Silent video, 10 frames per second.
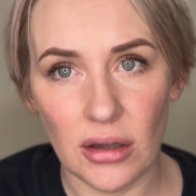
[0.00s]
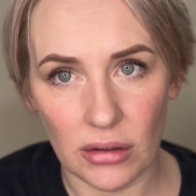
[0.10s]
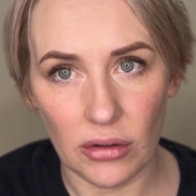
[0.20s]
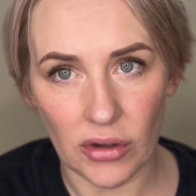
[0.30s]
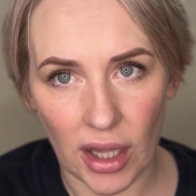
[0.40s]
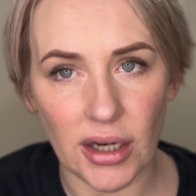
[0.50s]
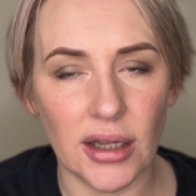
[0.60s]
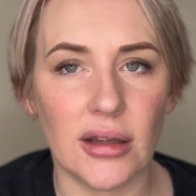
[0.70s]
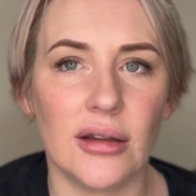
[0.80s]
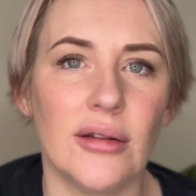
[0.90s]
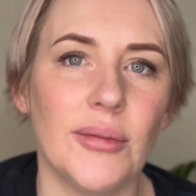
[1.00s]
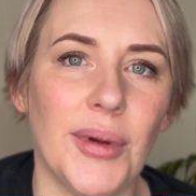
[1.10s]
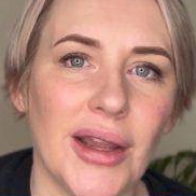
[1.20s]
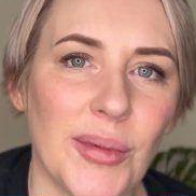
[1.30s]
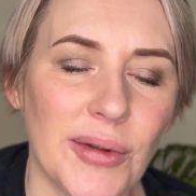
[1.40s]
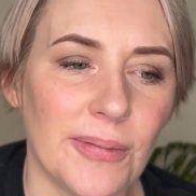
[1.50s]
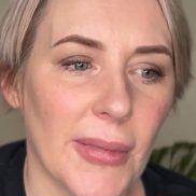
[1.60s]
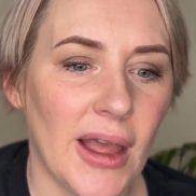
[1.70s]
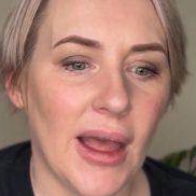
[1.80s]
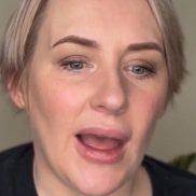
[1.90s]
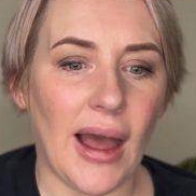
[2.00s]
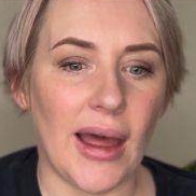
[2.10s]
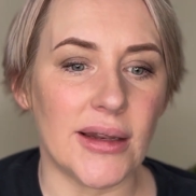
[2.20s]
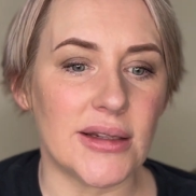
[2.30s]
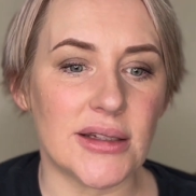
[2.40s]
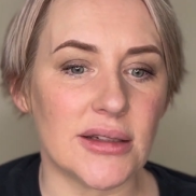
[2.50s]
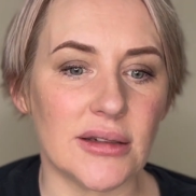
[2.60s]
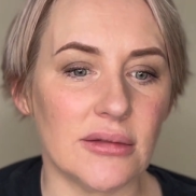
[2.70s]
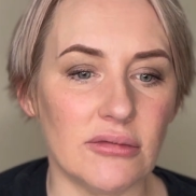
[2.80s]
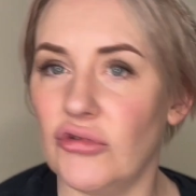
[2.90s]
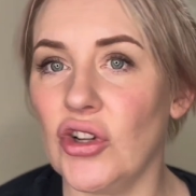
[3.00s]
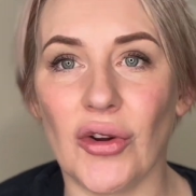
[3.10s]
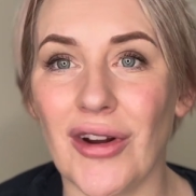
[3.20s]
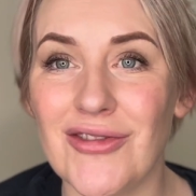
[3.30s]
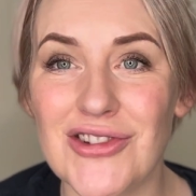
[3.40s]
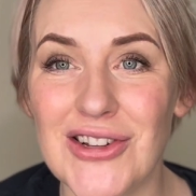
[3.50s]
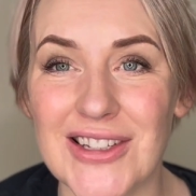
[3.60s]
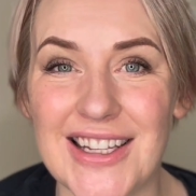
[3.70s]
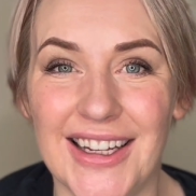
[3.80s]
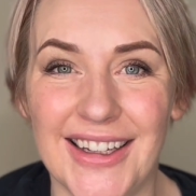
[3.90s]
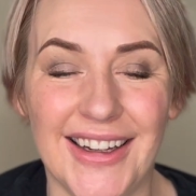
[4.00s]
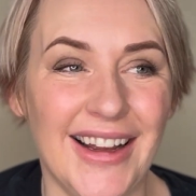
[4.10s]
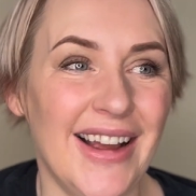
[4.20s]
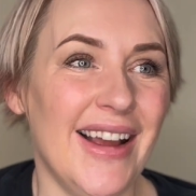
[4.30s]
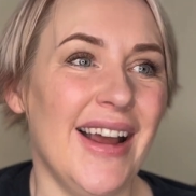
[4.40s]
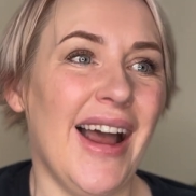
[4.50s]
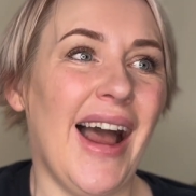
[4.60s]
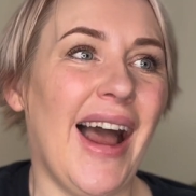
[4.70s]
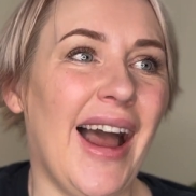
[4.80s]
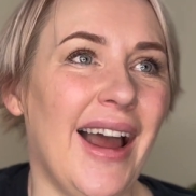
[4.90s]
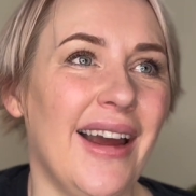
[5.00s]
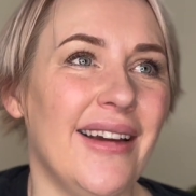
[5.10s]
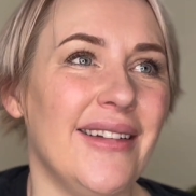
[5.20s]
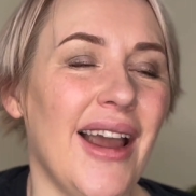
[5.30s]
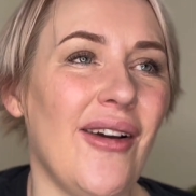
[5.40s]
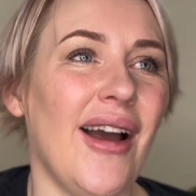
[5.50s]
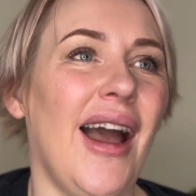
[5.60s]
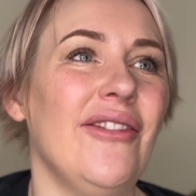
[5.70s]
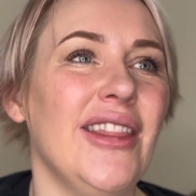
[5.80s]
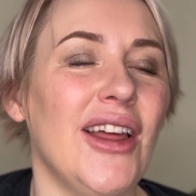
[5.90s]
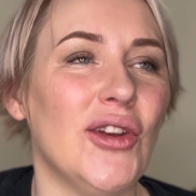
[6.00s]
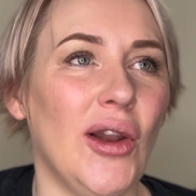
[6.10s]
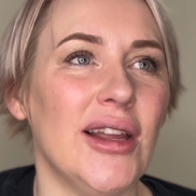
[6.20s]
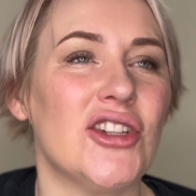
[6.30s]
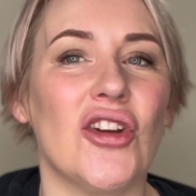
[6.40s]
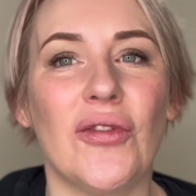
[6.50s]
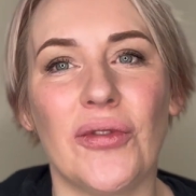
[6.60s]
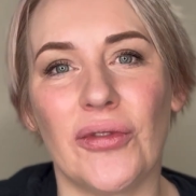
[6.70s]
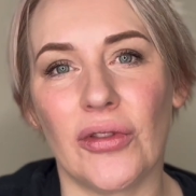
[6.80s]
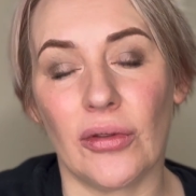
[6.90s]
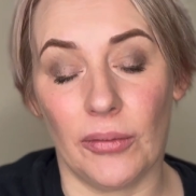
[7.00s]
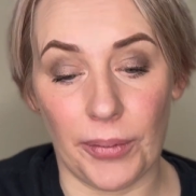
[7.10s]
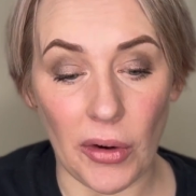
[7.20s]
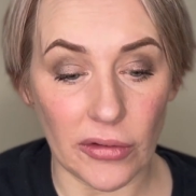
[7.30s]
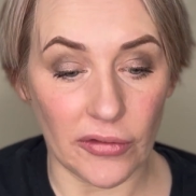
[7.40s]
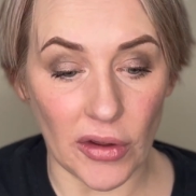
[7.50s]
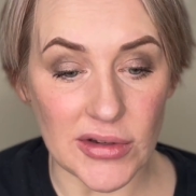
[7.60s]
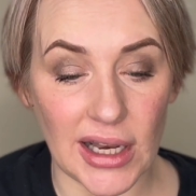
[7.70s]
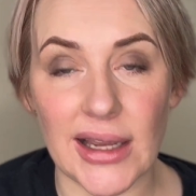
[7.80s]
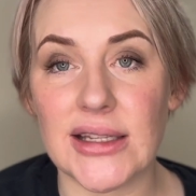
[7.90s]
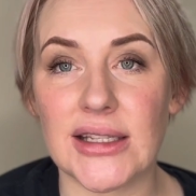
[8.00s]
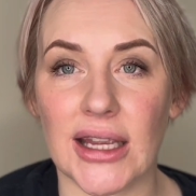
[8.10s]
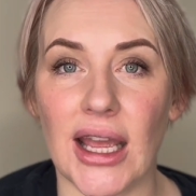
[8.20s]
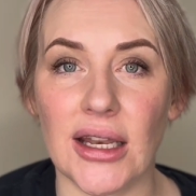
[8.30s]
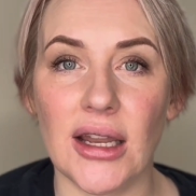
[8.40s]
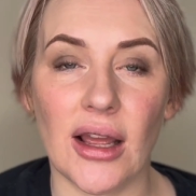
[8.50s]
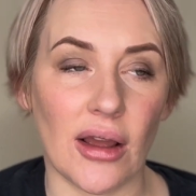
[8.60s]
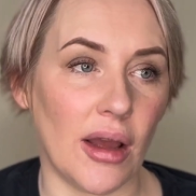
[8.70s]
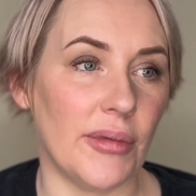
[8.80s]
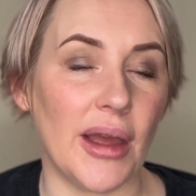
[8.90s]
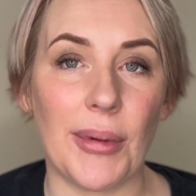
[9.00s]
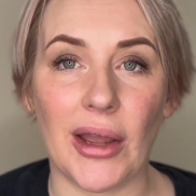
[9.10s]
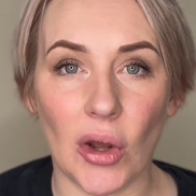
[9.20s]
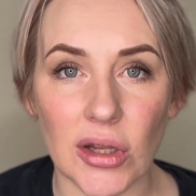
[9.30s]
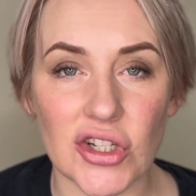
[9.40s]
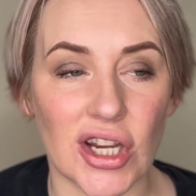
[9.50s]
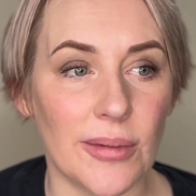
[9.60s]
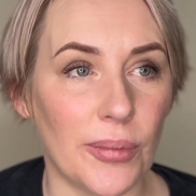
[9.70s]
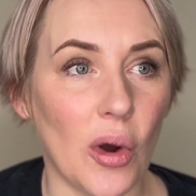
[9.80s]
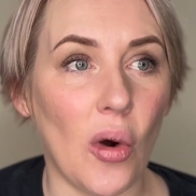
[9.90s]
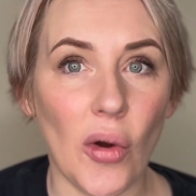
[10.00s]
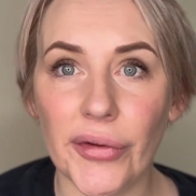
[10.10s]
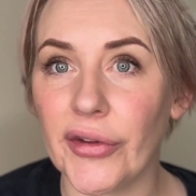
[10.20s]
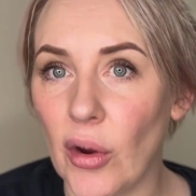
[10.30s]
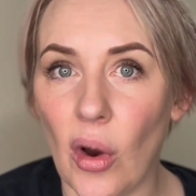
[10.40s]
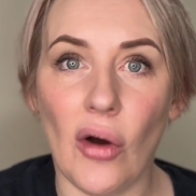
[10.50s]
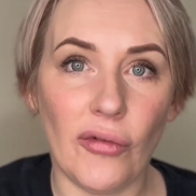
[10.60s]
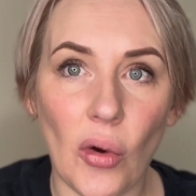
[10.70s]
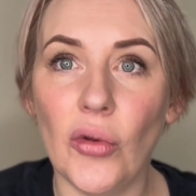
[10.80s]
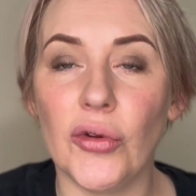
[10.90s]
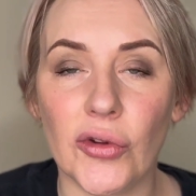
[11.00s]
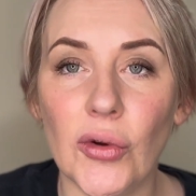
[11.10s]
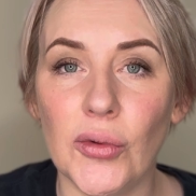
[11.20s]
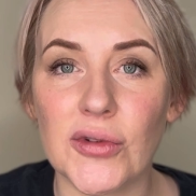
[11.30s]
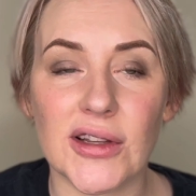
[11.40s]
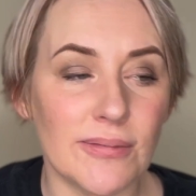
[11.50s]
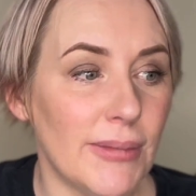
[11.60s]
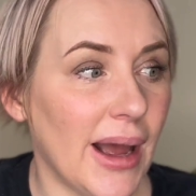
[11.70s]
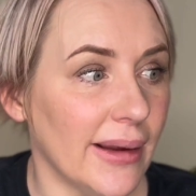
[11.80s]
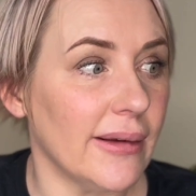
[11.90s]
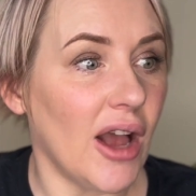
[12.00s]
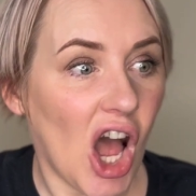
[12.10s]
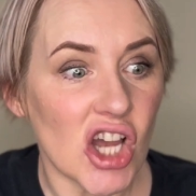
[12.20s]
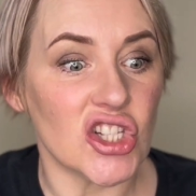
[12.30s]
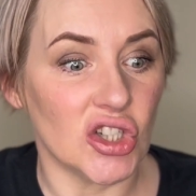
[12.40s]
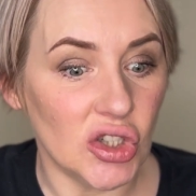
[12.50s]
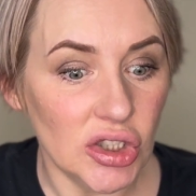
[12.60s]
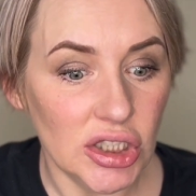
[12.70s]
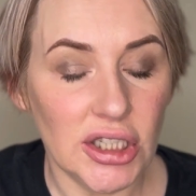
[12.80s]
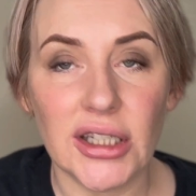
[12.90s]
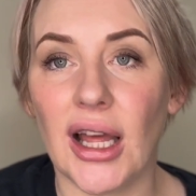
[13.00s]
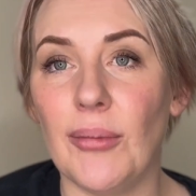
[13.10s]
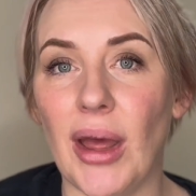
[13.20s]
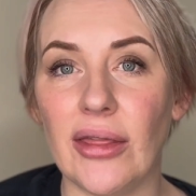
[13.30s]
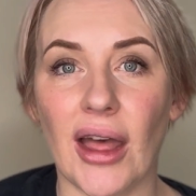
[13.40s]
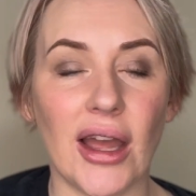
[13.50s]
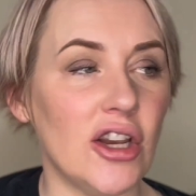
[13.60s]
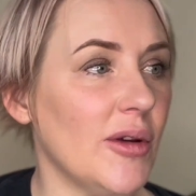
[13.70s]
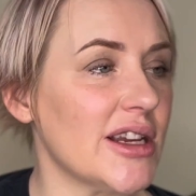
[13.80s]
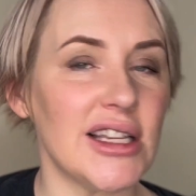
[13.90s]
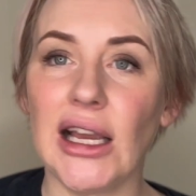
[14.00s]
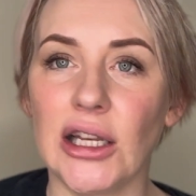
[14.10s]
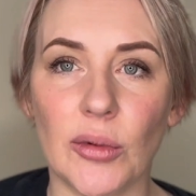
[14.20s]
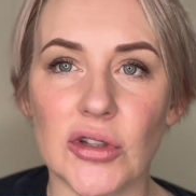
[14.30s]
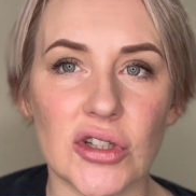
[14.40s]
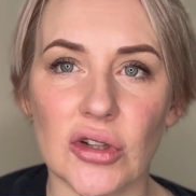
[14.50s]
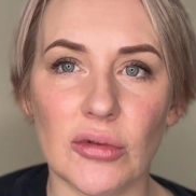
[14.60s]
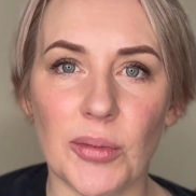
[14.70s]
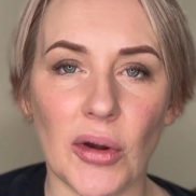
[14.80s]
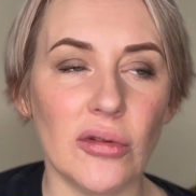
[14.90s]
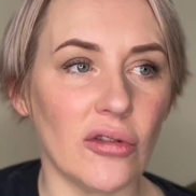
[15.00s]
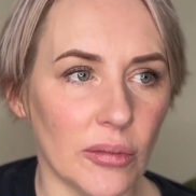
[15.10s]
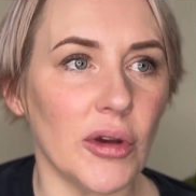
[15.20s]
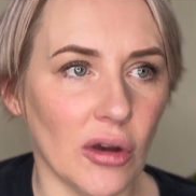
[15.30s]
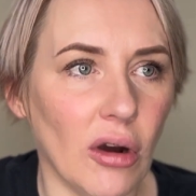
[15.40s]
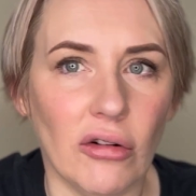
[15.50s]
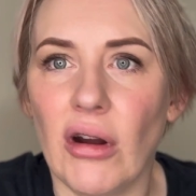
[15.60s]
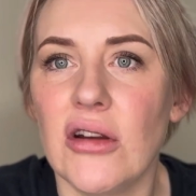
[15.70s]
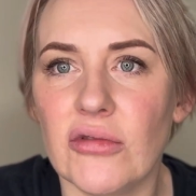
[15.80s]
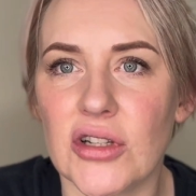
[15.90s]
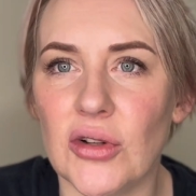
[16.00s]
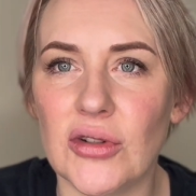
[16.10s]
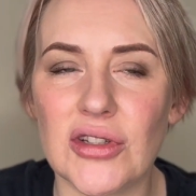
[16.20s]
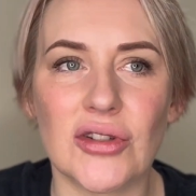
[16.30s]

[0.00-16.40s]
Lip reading: organic pigment, and she got great results. Now, having that knowledge of both of those clients' skin, their biology, but also of all the tools in my arsenal, that meant that I knew exactly what to do with both of them and got great results,